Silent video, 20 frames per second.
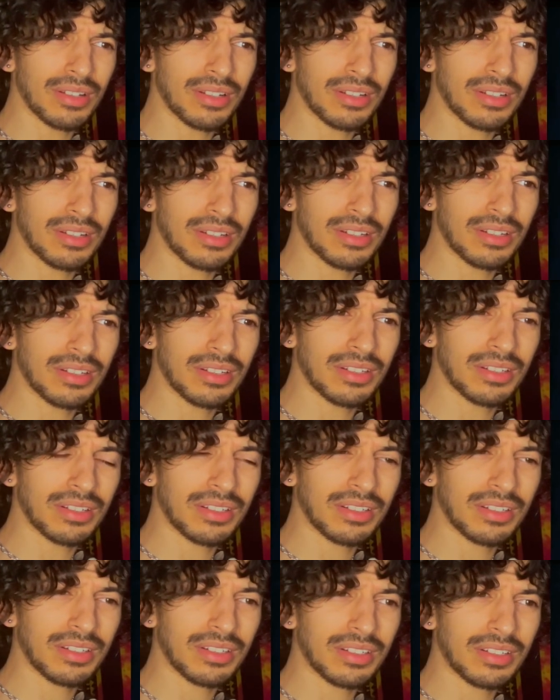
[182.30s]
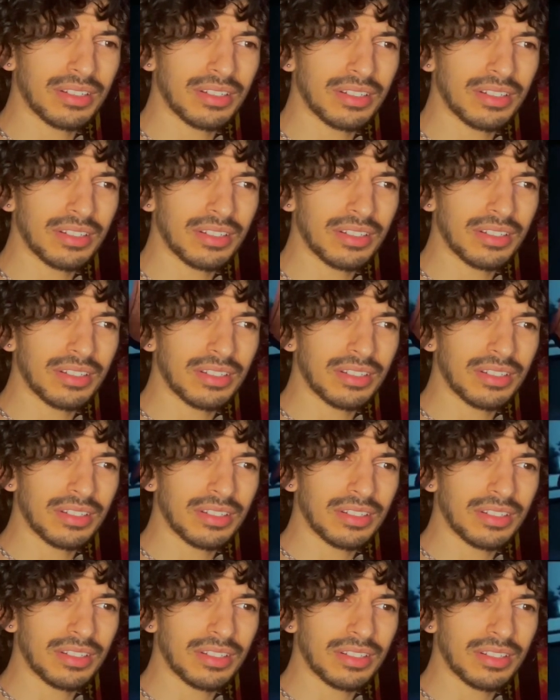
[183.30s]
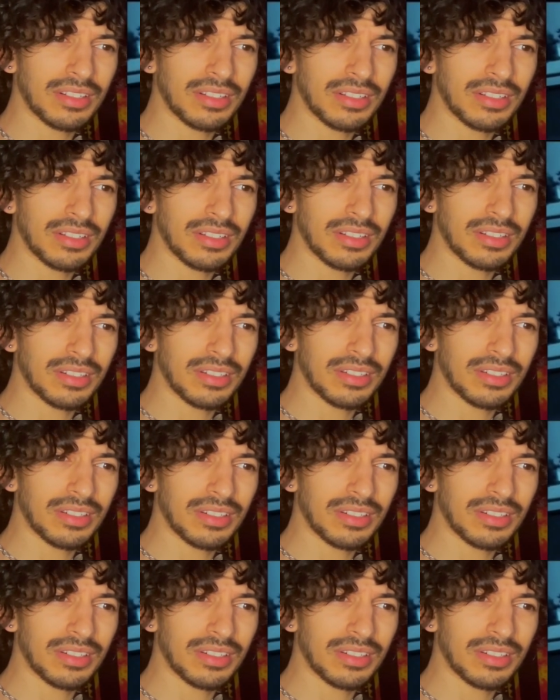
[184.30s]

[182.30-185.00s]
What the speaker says: Nothing is said.